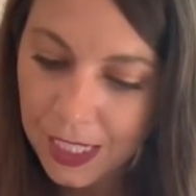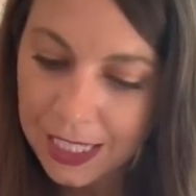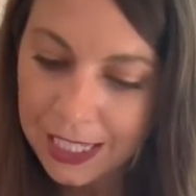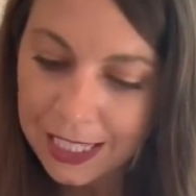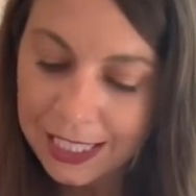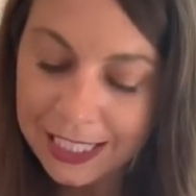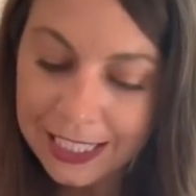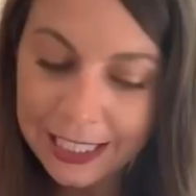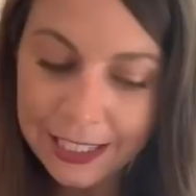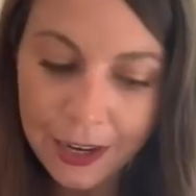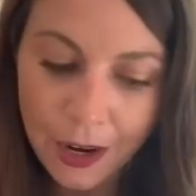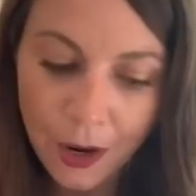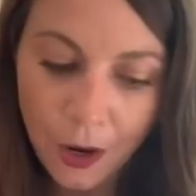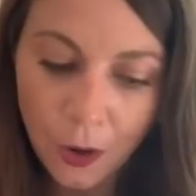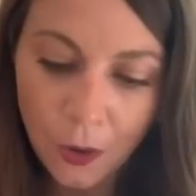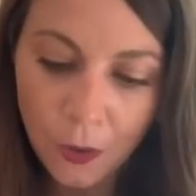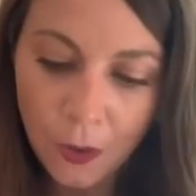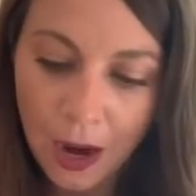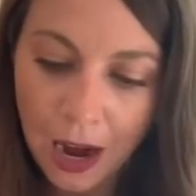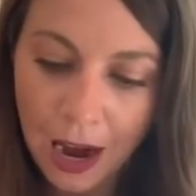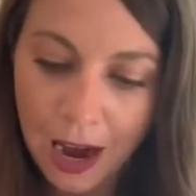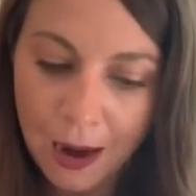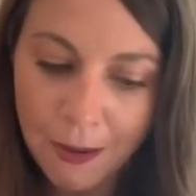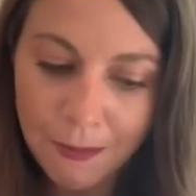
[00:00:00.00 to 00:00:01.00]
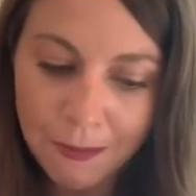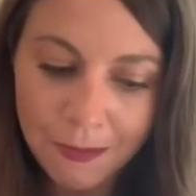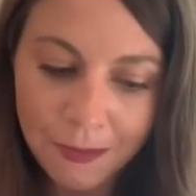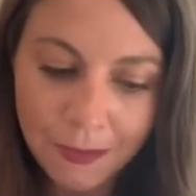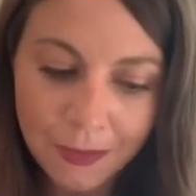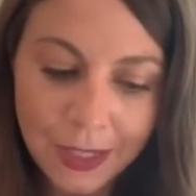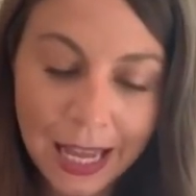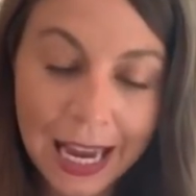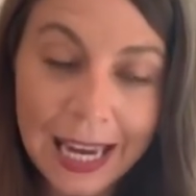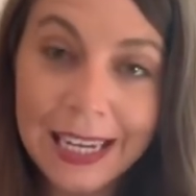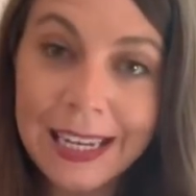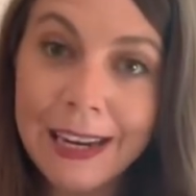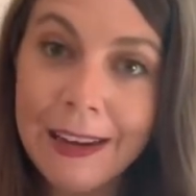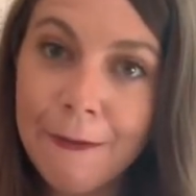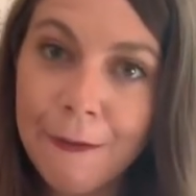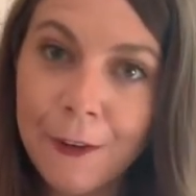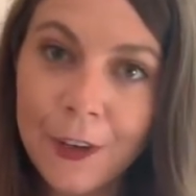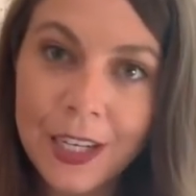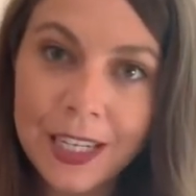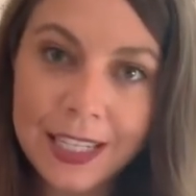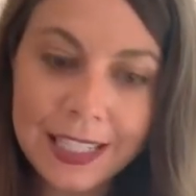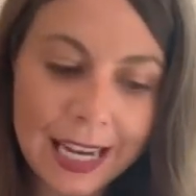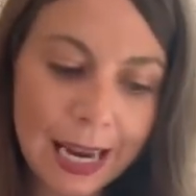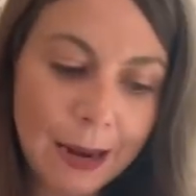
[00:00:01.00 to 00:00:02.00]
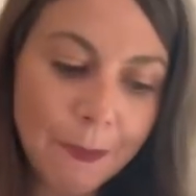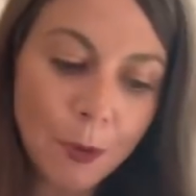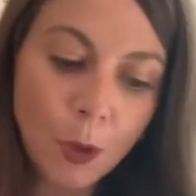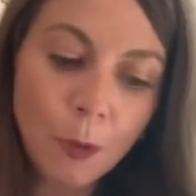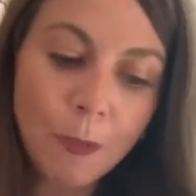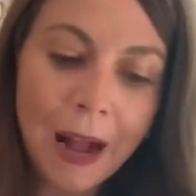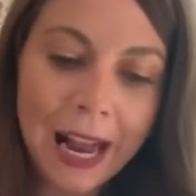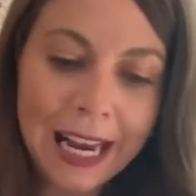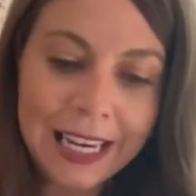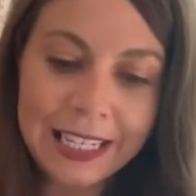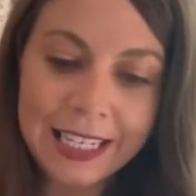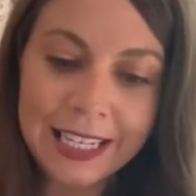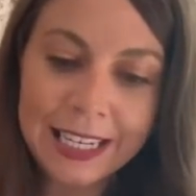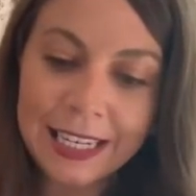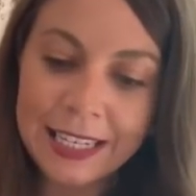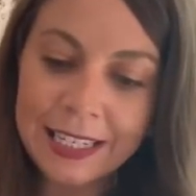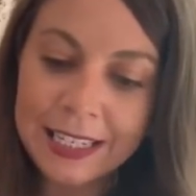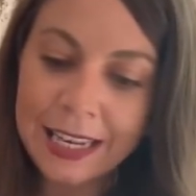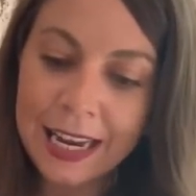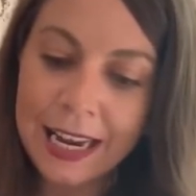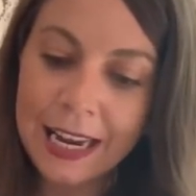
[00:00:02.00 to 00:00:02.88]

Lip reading: You know, like for example, Pisces,